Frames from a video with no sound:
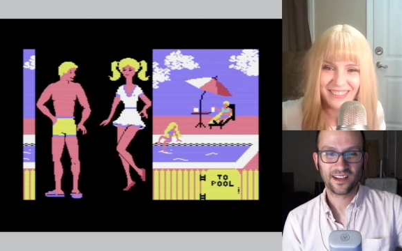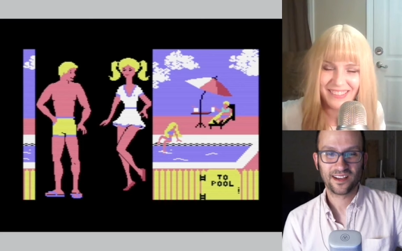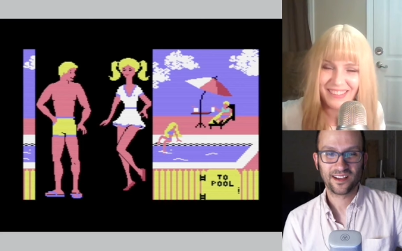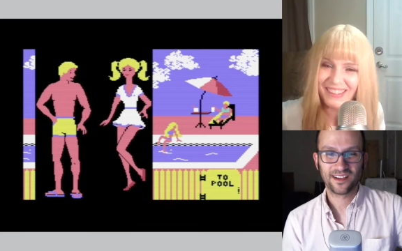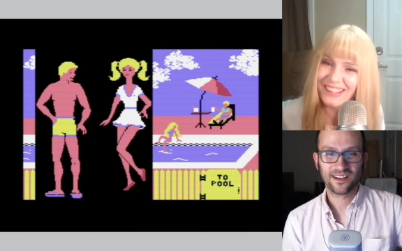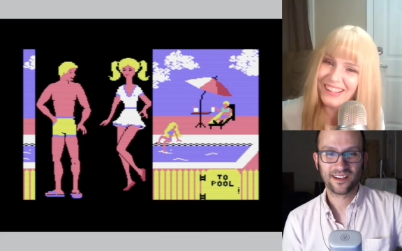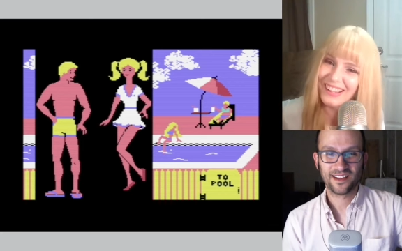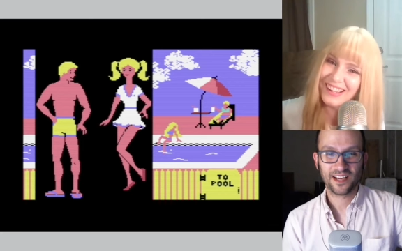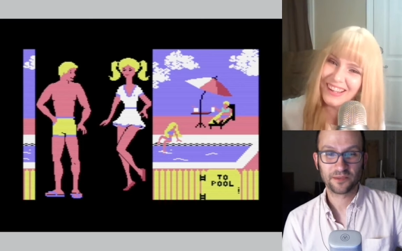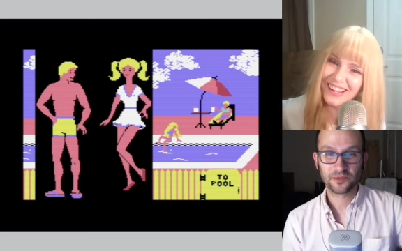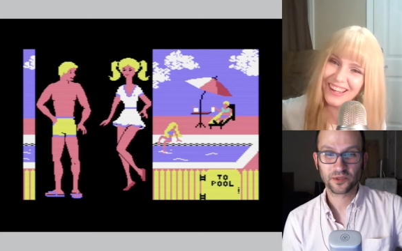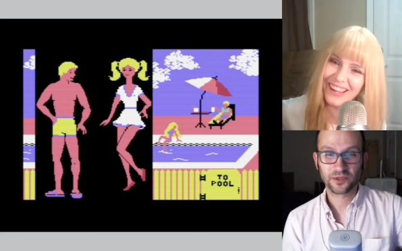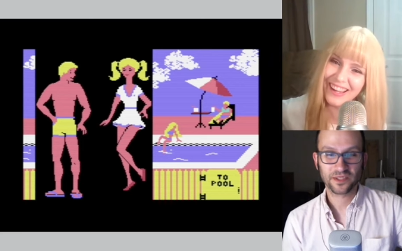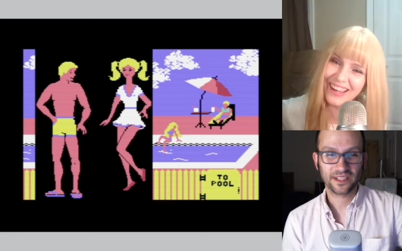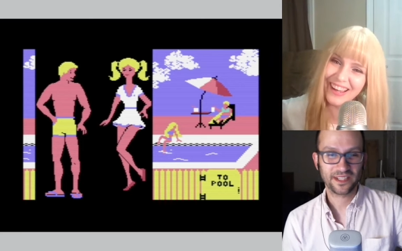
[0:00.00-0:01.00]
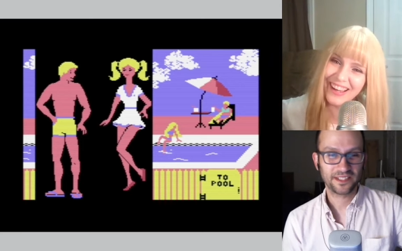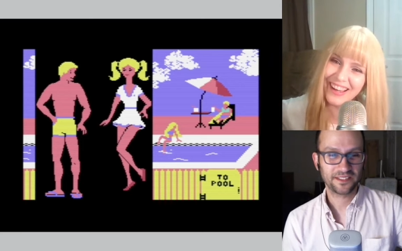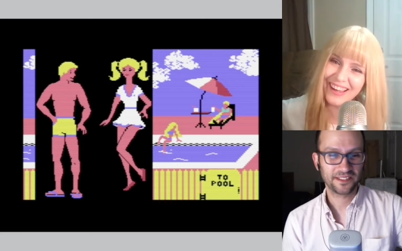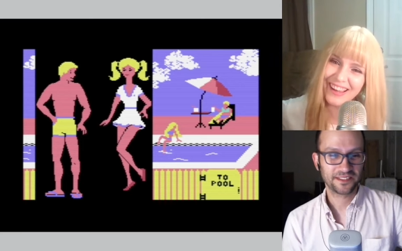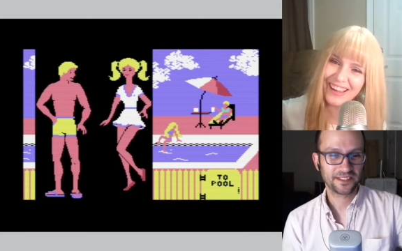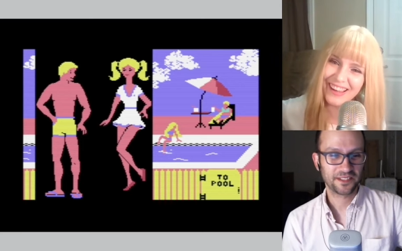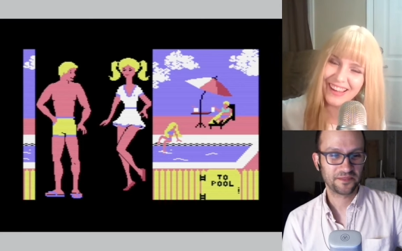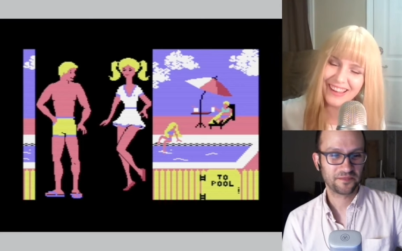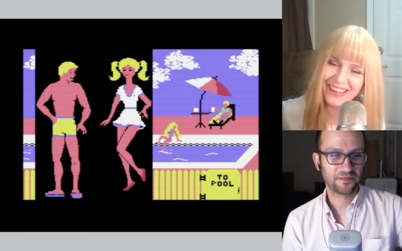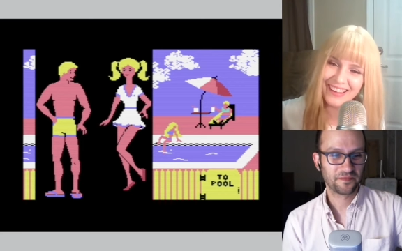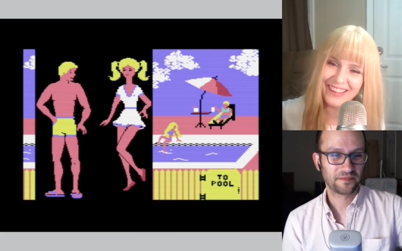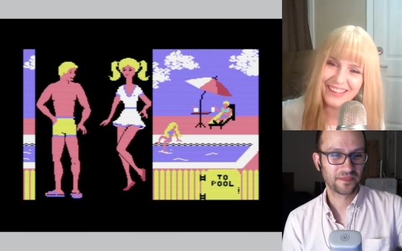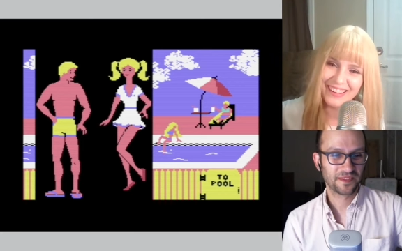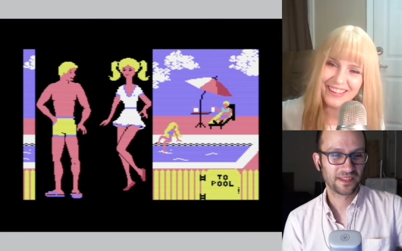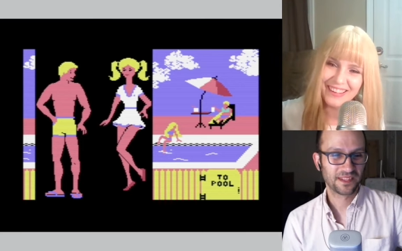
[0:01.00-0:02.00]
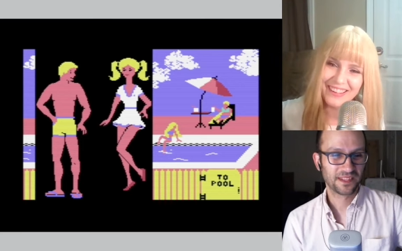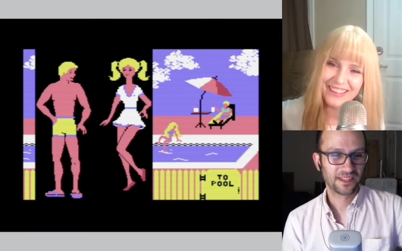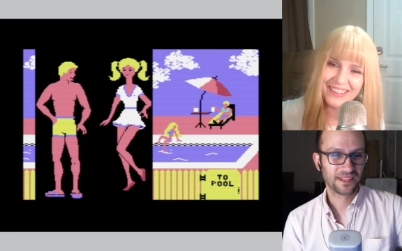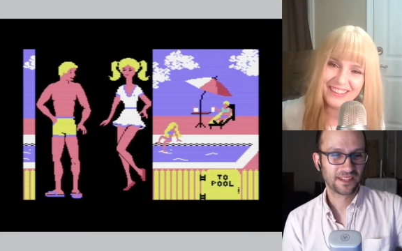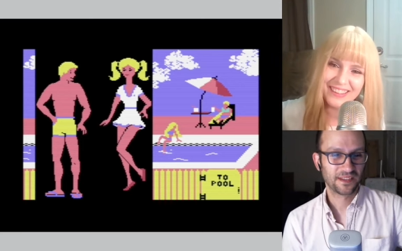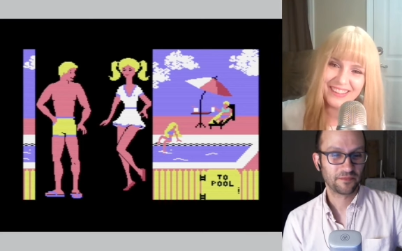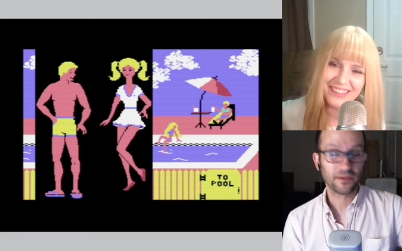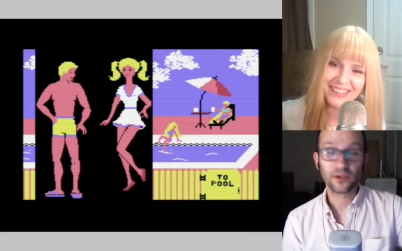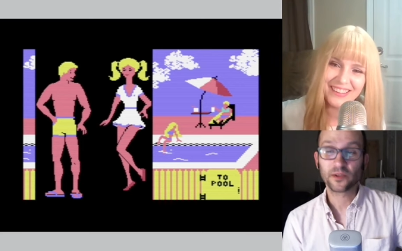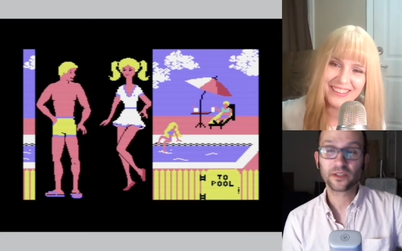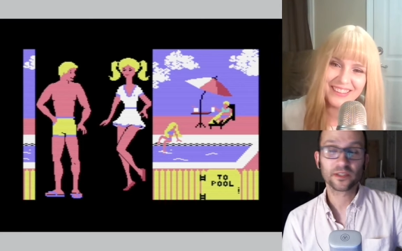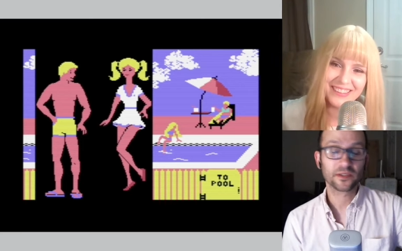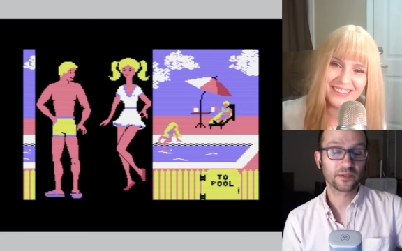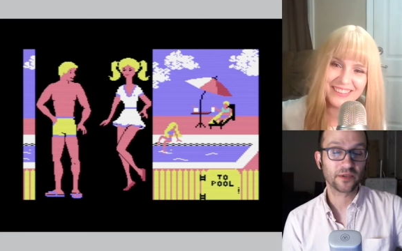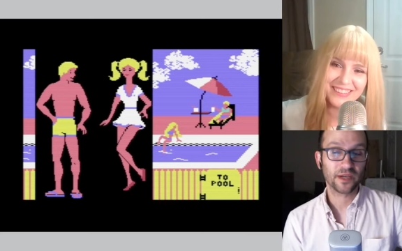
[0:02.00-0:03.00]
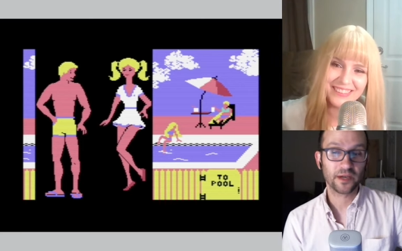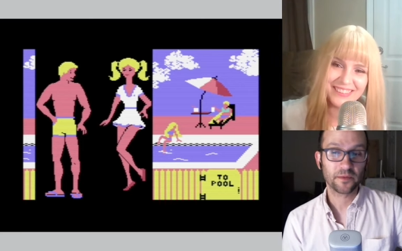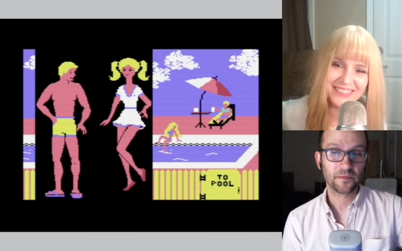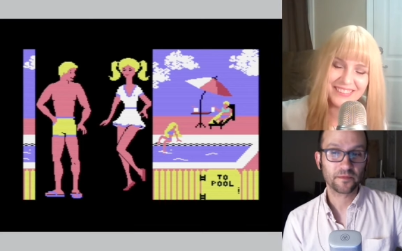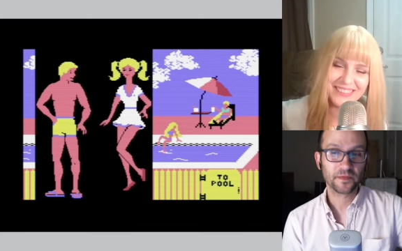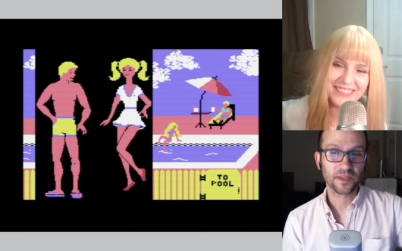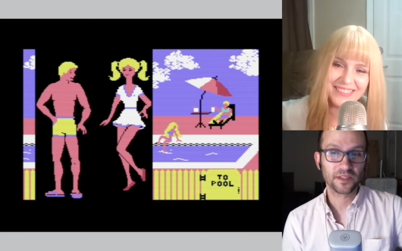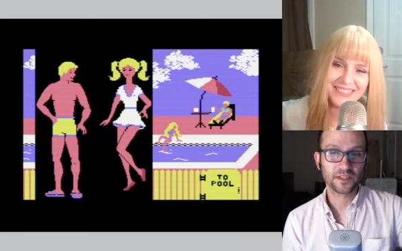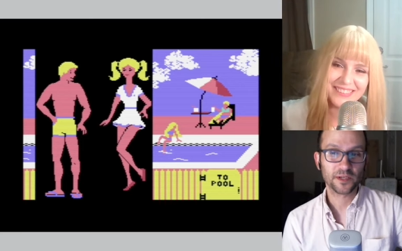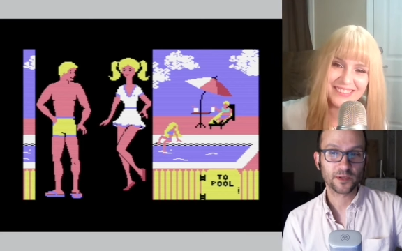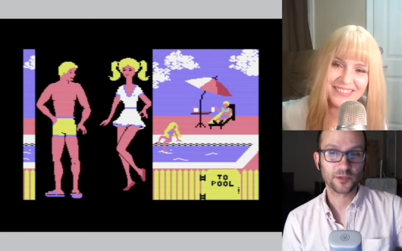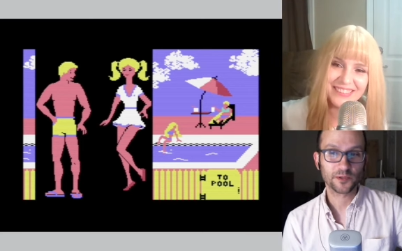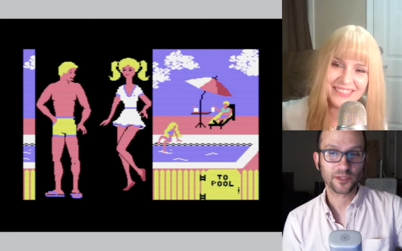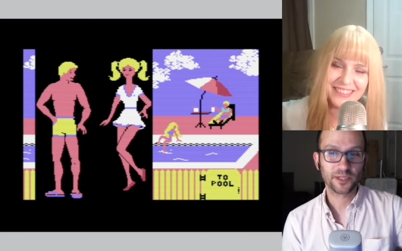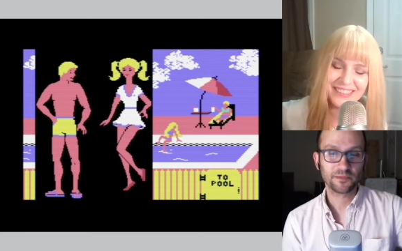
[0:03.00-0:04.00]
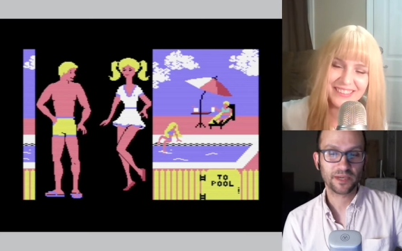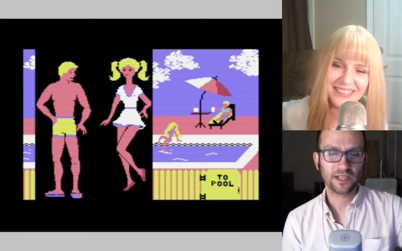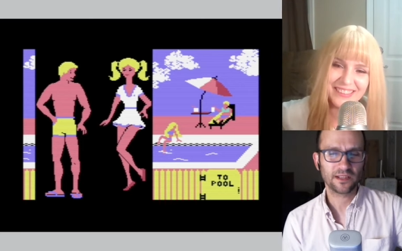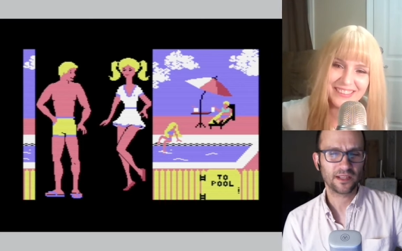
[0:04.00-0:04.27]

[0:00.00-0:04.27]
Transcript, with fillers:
Speaker 1: Uh, I'm so glad I dressed up. My only regret is I was wearing